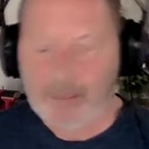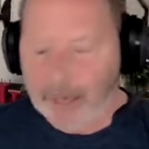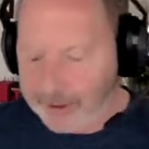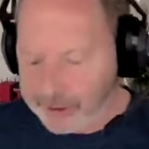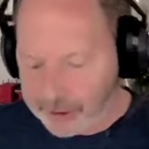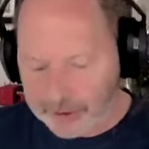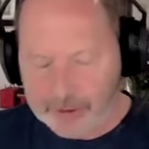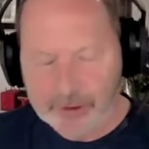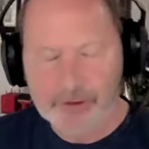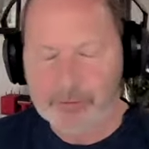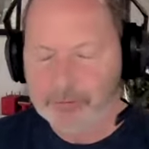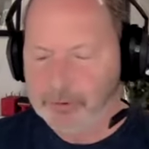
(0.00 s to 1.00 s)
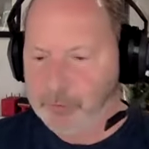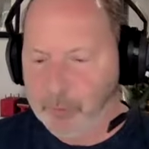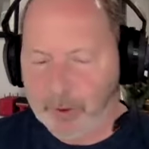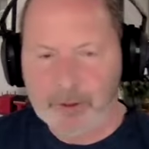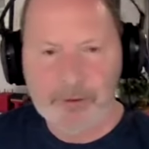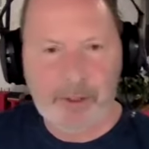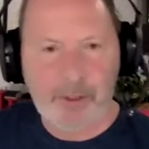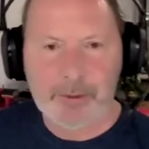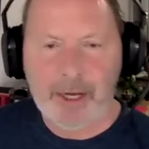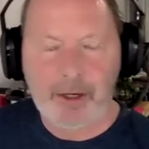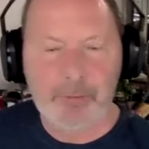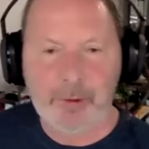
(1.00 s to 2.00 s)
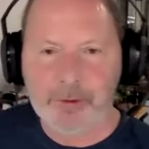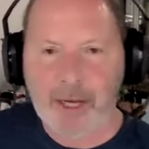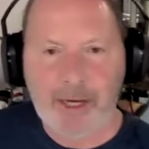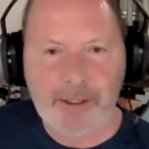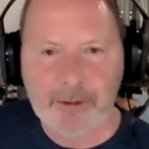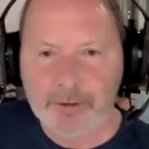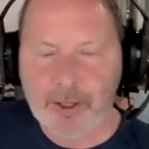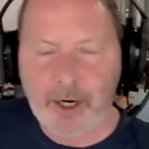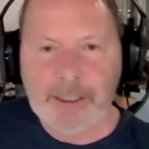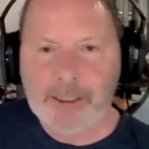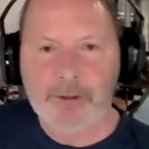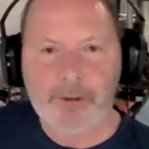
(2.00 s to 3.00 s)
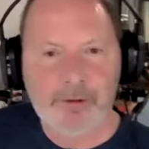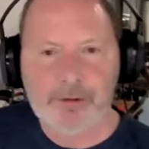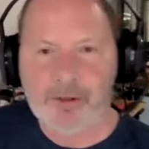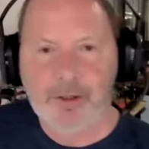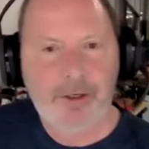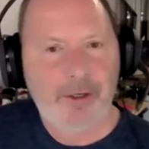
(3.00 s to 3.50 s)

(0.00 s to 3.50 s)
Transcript: And she just swears up and down about that in her 90 years,